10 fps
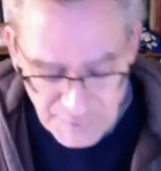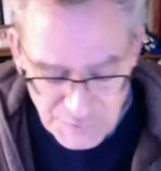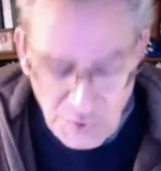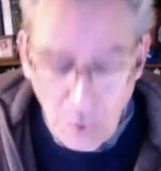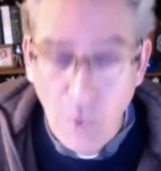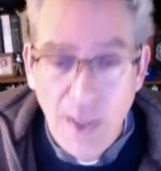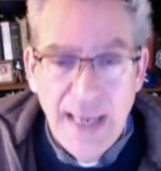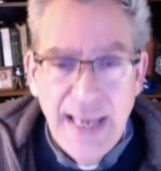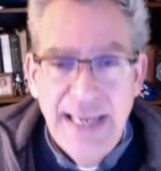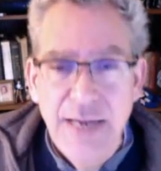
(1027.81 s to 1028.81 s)
So
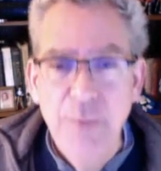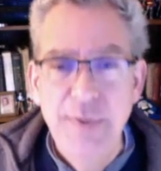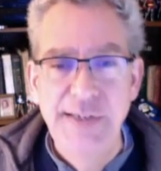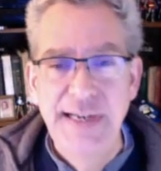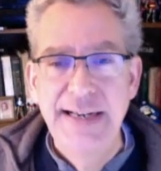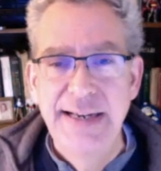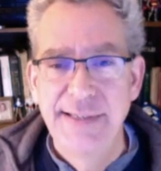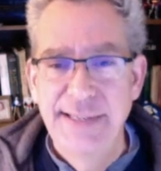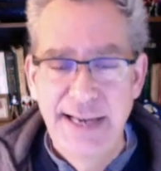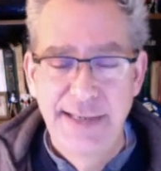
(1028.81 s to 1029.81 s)
he would be sitting at
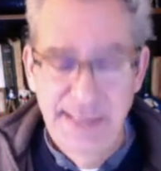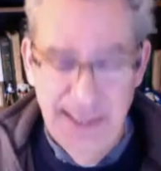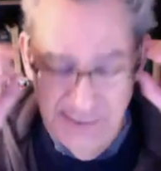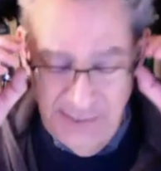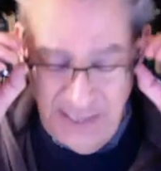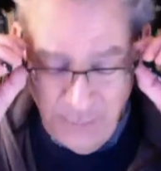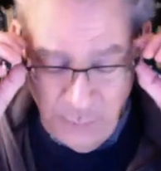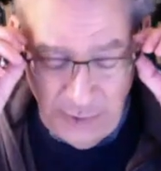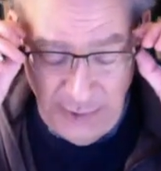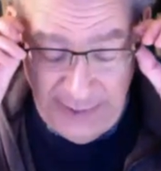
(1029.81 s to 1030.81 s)
his desk in his
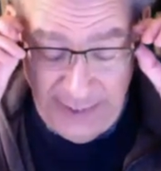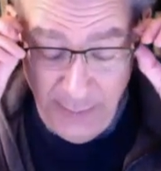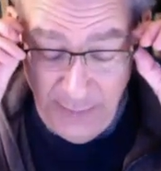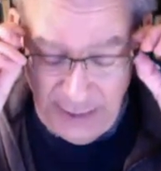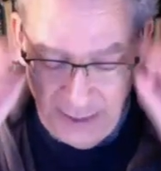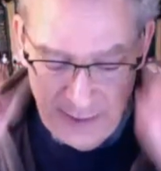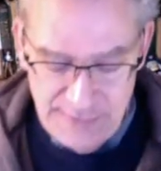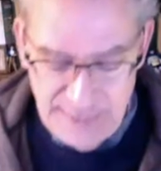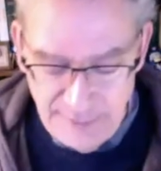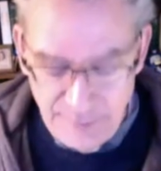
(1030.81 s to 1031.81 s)
library in
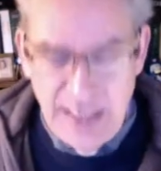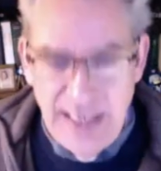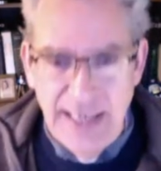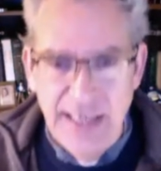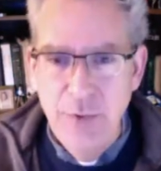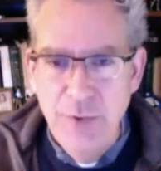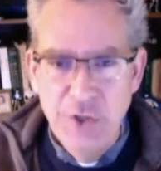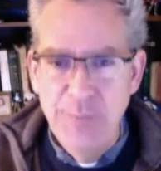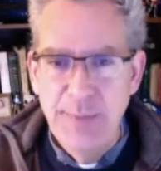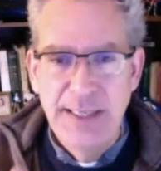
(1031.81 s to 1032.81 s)
Mecosta, and he would
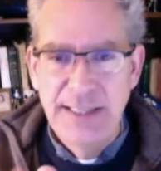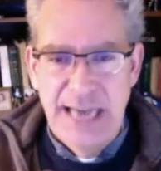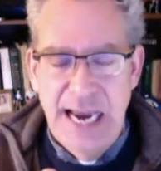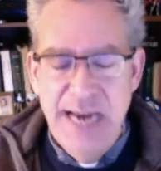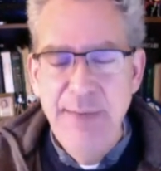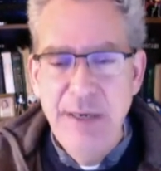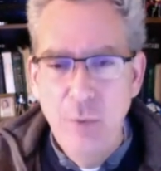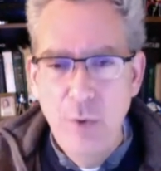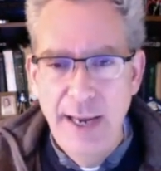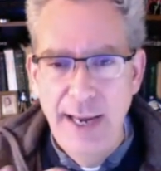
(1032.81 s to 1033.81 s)
just be typing
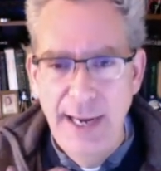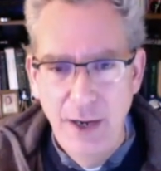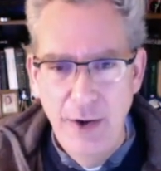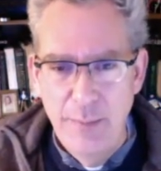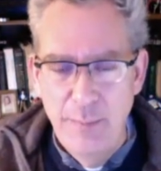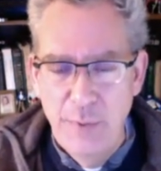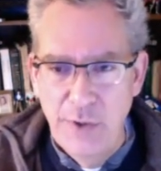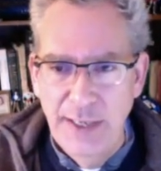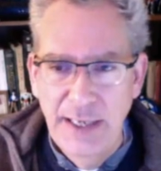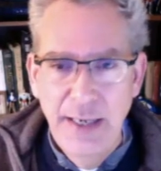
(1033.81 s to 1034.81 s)
away on a
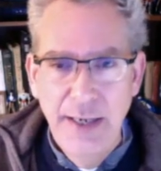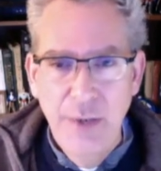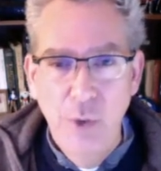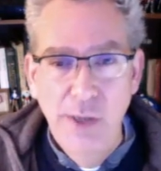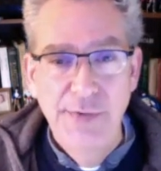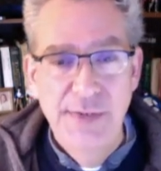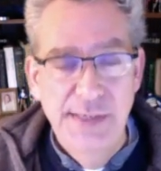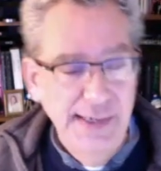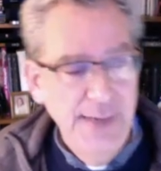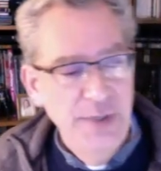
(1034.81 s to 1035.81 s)
book while at the
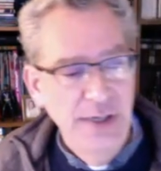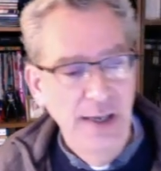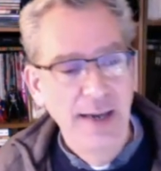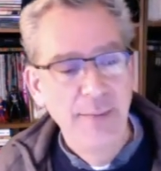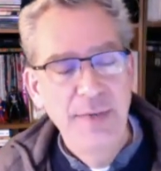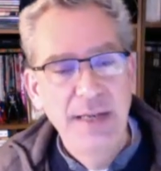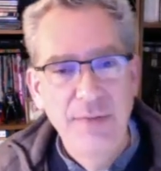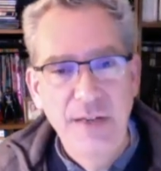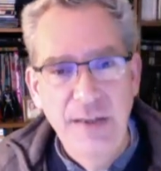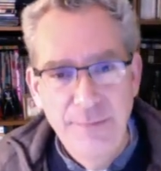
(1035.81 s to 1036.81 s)
same time
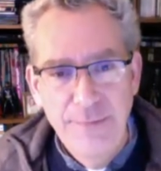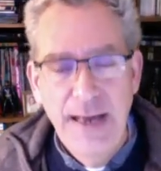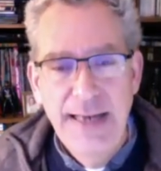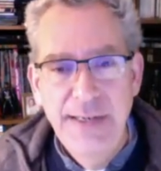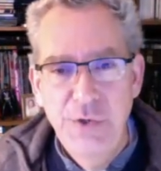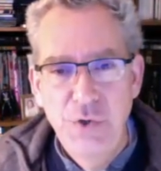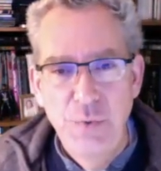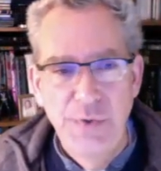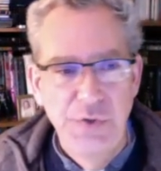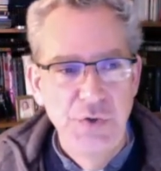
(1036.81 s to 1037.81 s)
giving advice to
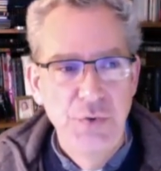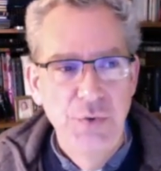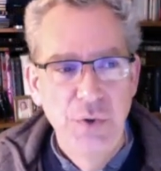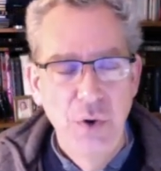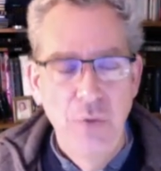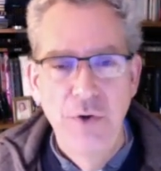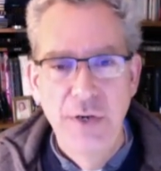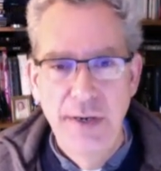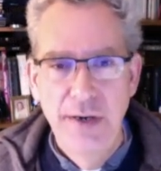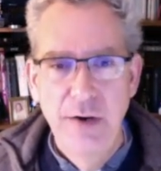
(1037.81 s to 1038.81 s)
a student over
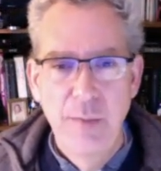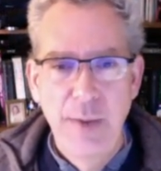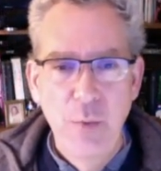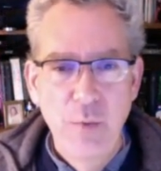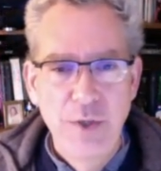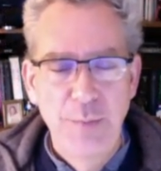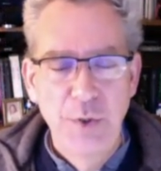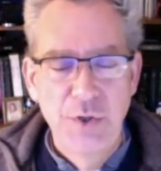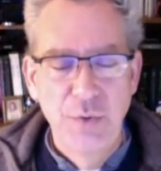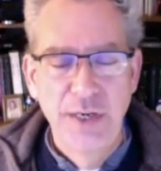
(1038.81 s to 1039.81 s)
here about which
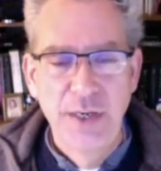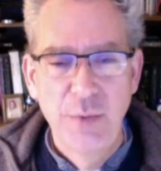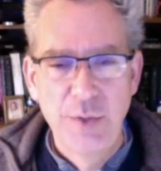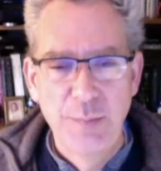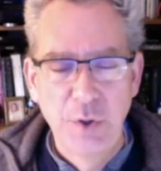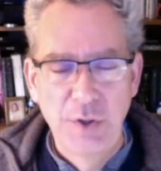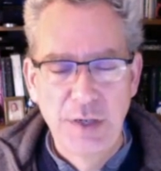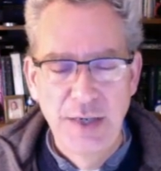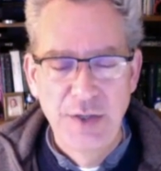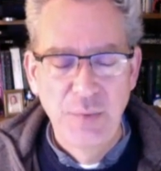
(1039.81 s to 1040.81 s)
book to read, which book
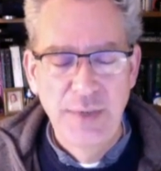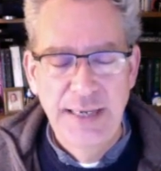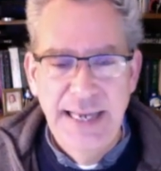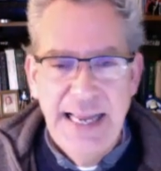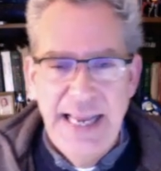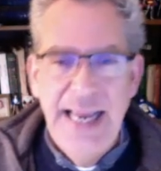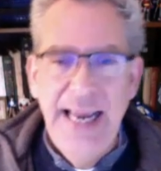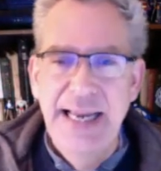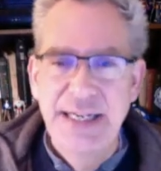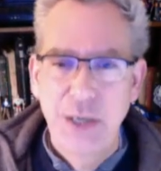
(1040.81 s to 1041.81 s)
not to read,
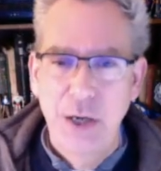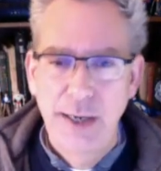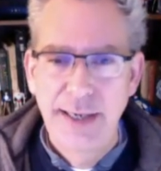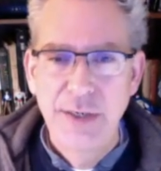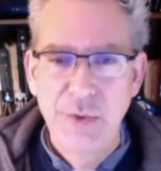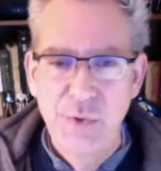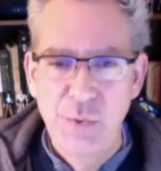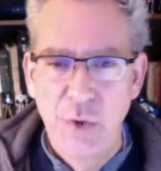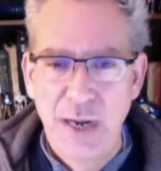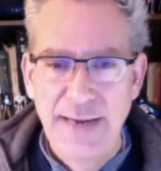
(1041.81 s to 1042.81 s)
and talking to his
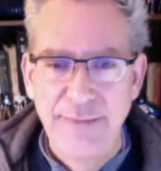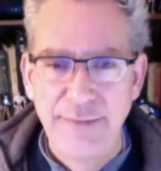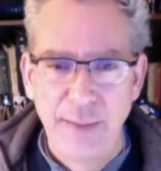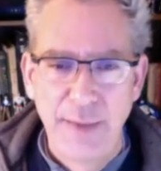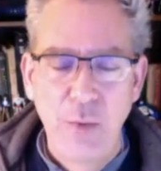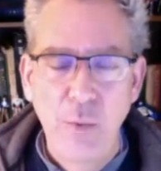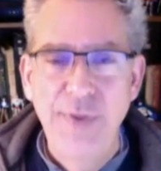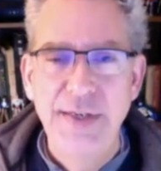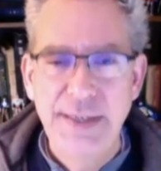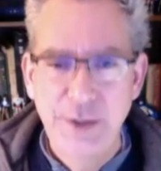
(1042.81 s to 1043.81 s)
wife about what
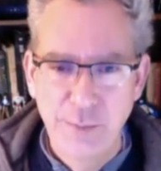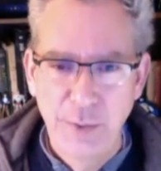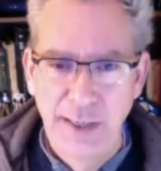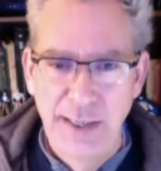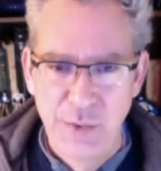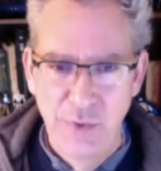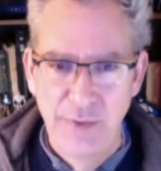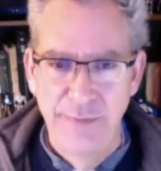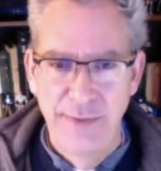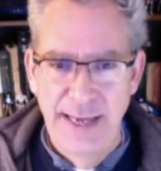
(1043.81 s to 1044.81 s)
the dinner plans were
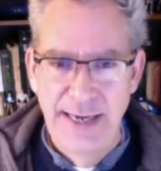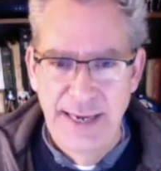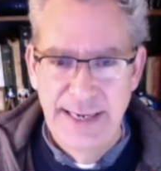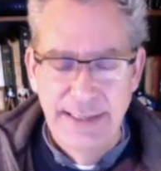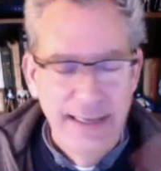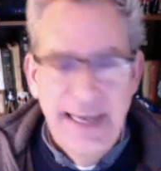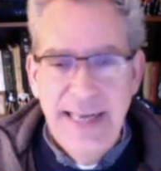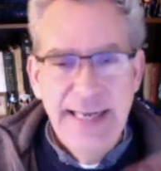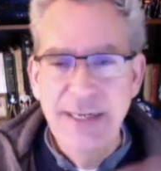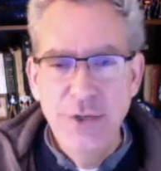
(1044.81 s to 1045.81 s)
for that night.
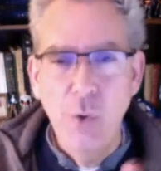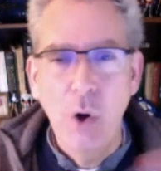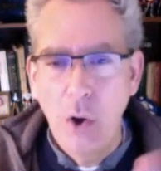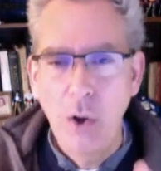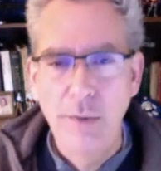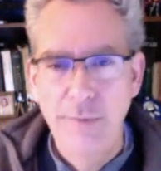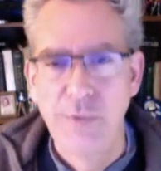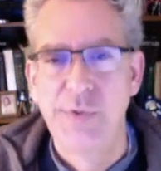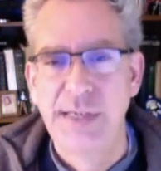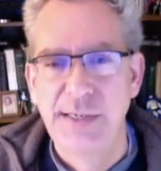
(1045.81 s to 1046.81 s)
He could do all of
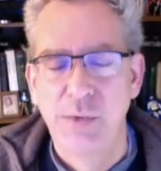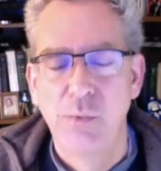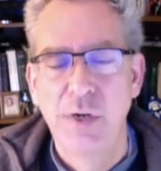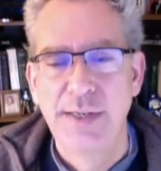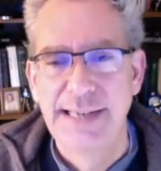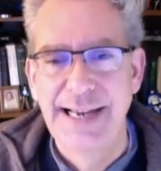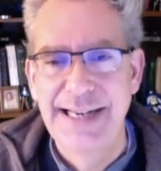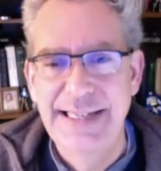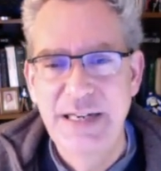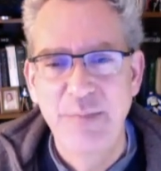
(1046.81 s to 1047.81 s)
those things at once, and
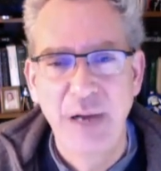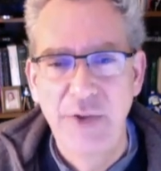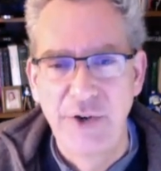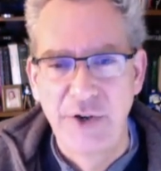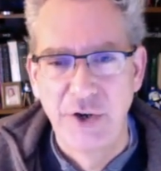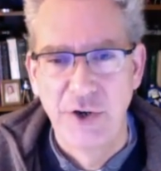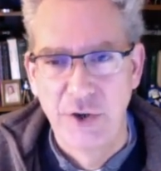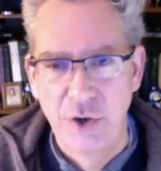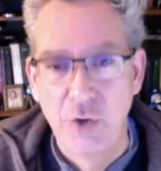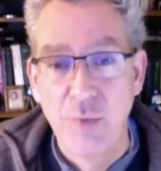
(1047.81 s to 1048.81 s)
it didn't bother Kirk.
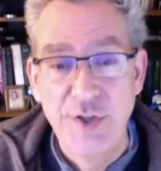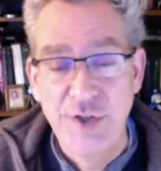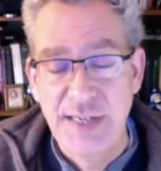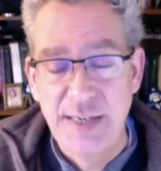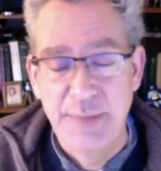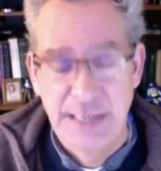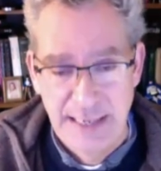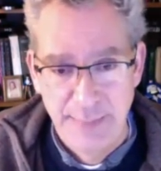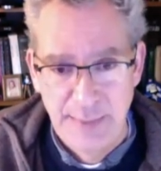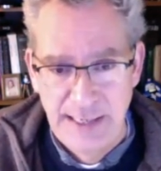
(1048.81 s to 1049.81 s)
Kirk would just keep
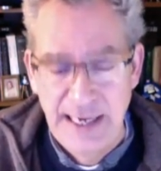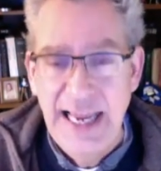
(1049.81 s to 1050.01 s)
typing.